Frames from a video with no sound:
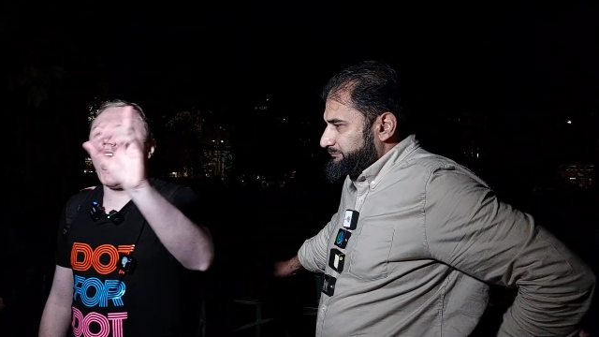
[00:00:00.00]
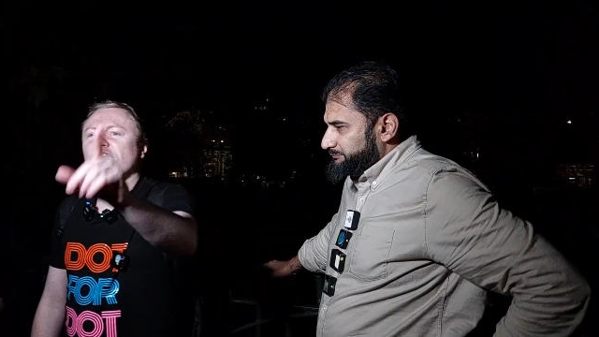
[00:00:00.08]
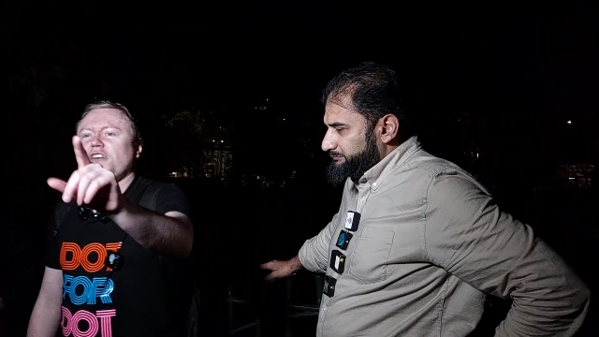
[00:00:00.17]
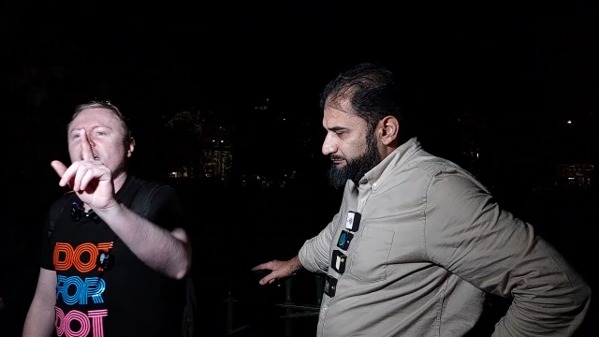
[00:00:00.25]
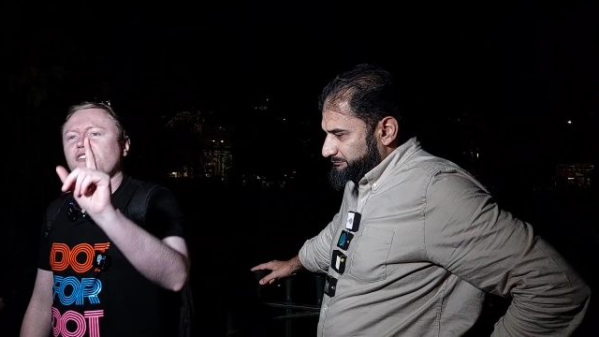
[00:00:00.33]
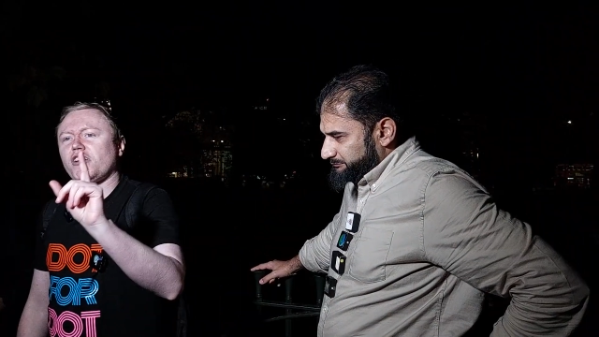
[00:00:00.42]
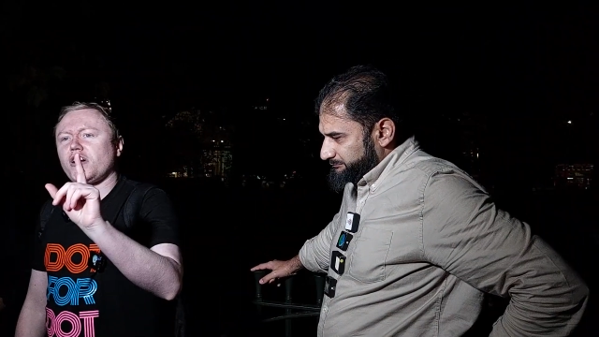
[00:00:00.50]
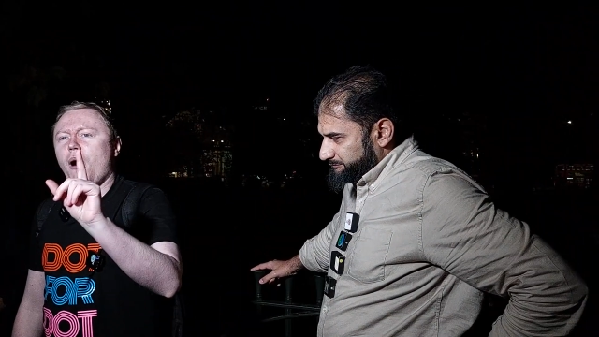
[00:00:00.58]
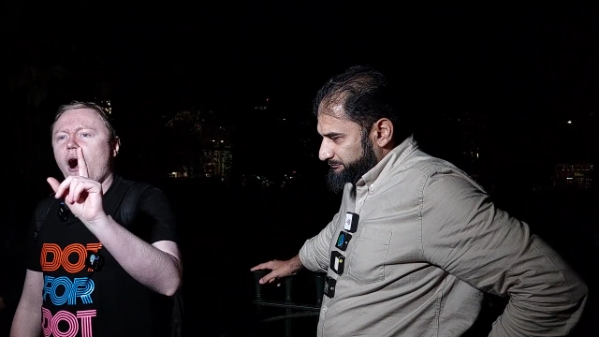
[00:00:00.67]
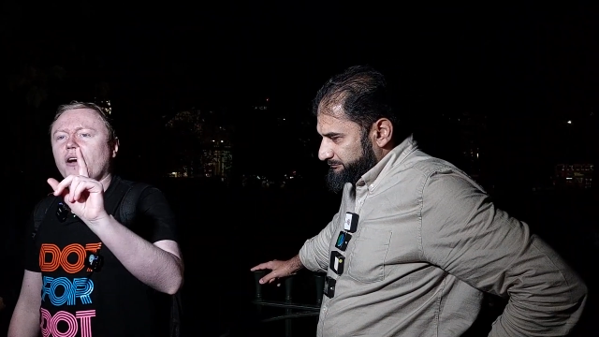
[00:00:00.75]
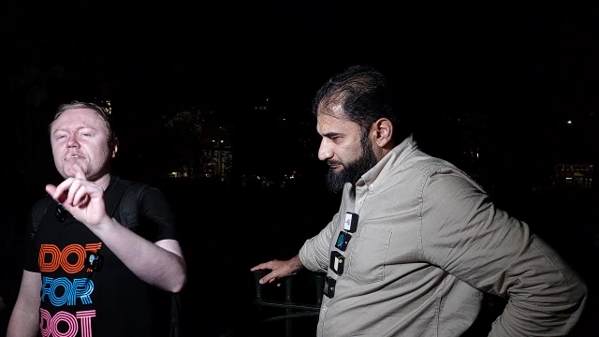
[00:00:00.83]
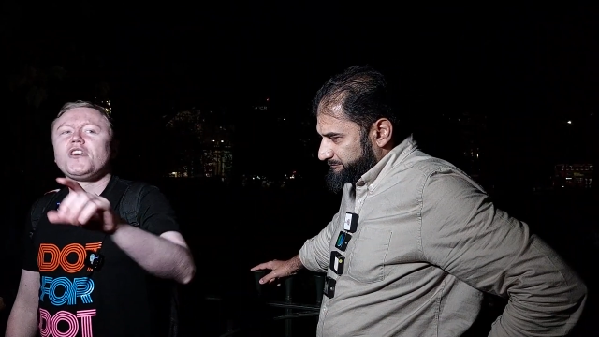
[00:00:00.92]
Speaker 1: not apply critical
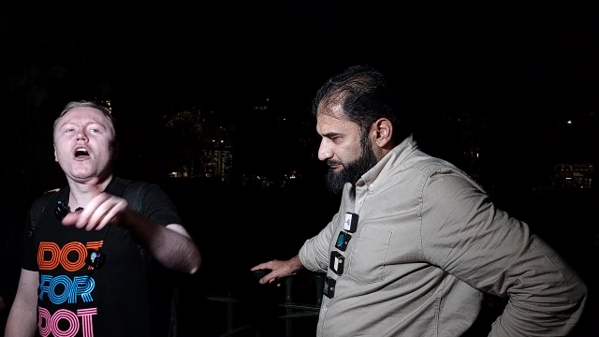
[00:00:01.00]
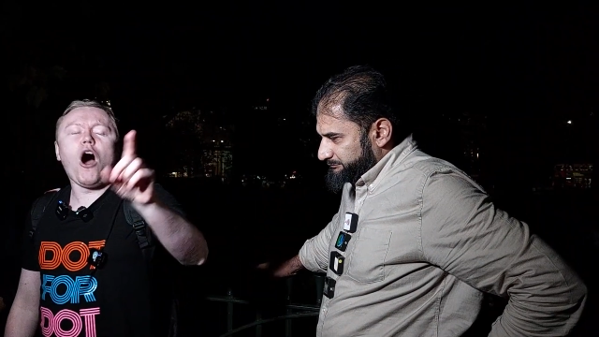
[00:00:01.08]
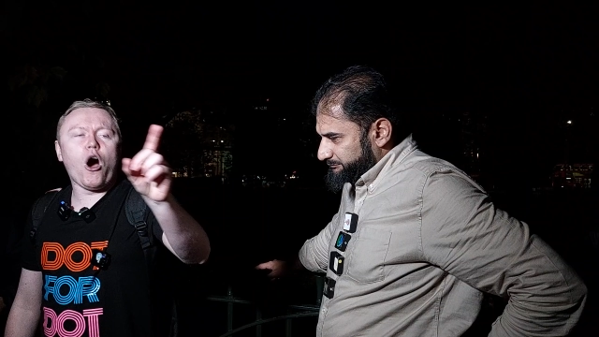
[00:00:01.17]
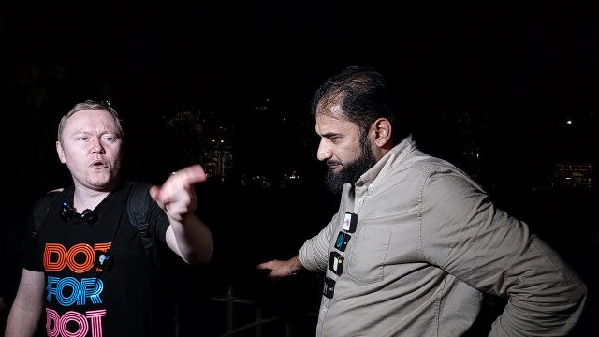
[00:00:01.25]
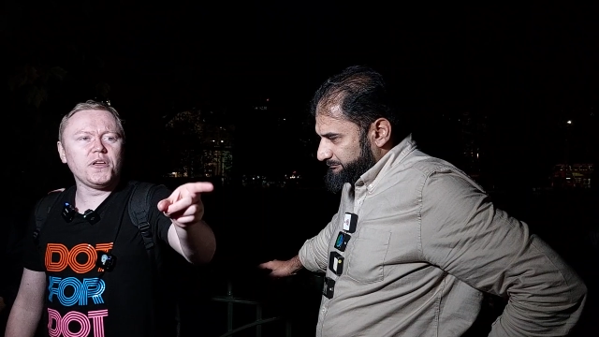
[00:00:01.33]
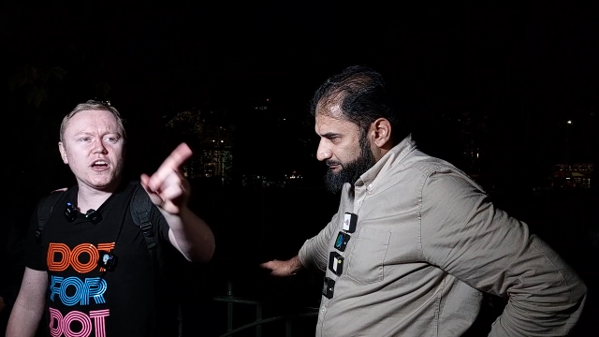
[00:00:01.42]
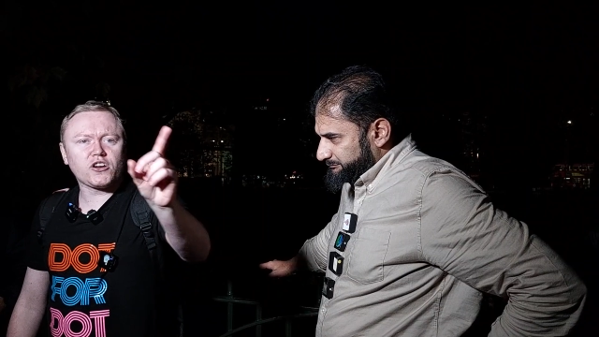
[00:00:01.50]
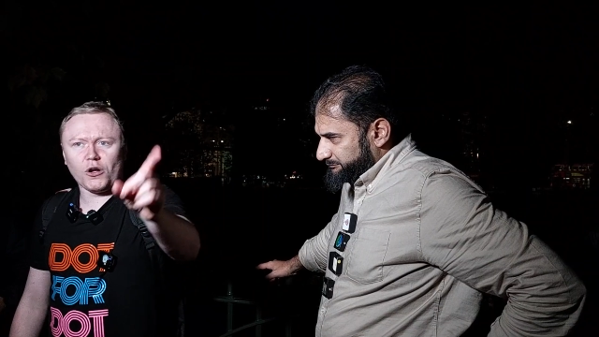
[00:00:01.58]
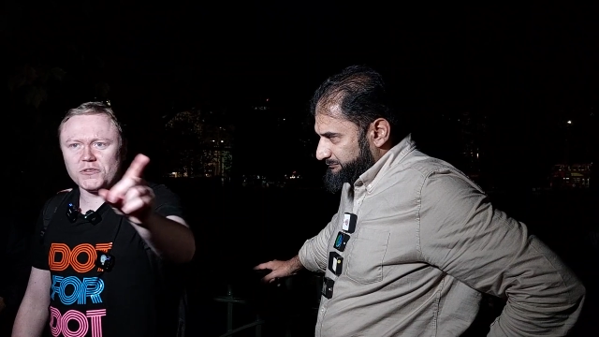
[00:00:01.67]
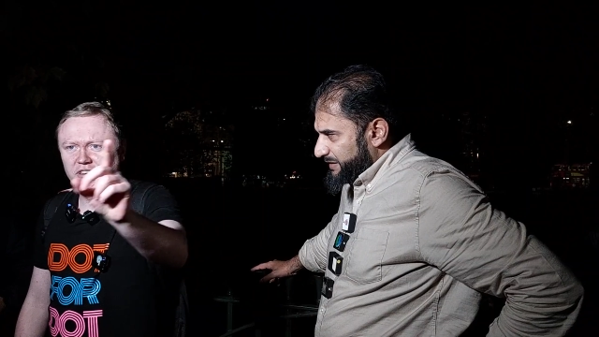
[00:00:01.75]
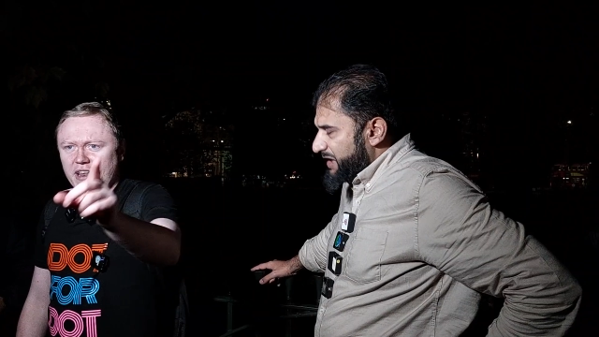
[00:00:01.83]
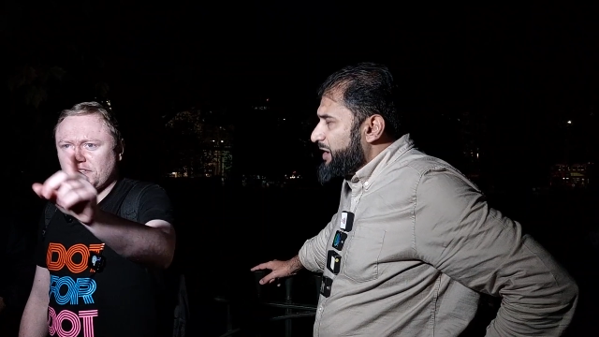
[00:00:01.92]
arts, only a
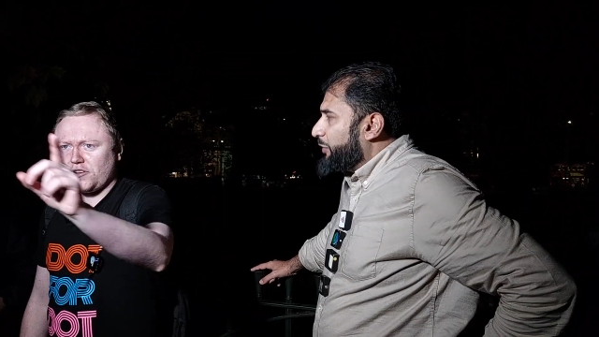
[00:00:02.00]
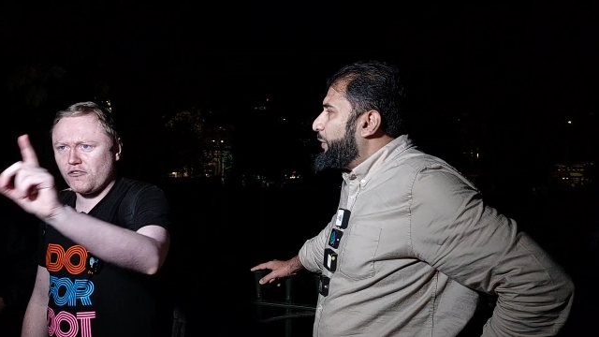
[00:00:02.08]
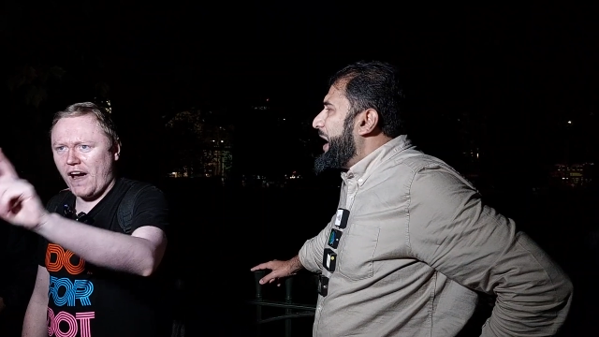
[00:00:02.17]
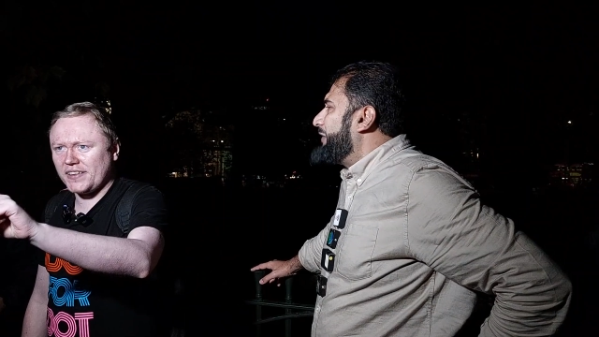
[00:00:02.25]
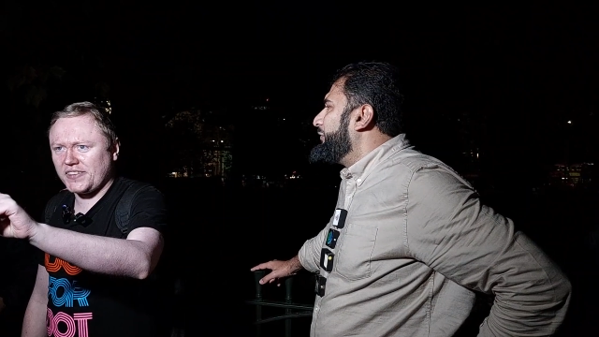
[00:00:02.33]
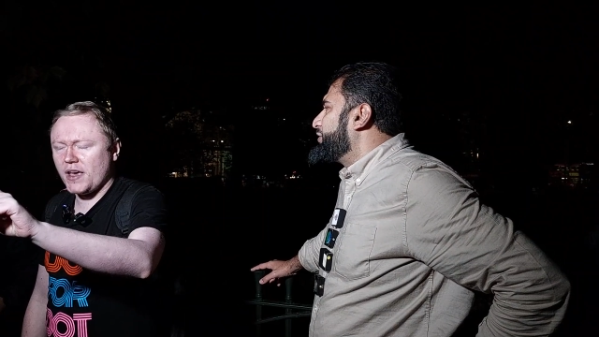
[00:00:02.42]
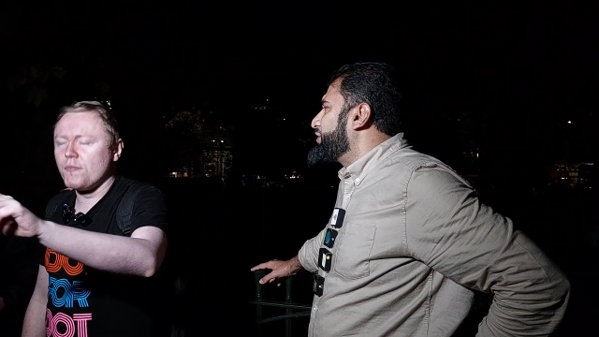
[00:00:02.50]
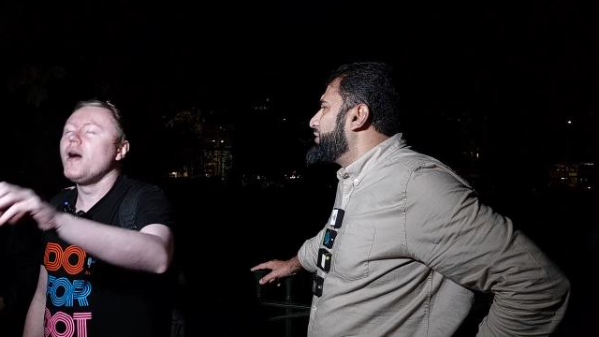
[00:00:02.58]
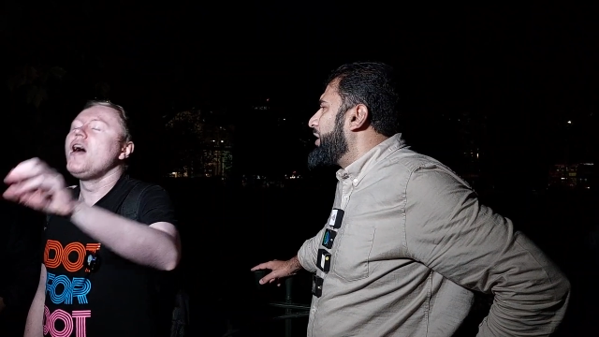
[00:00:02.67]
consonantal. Why would you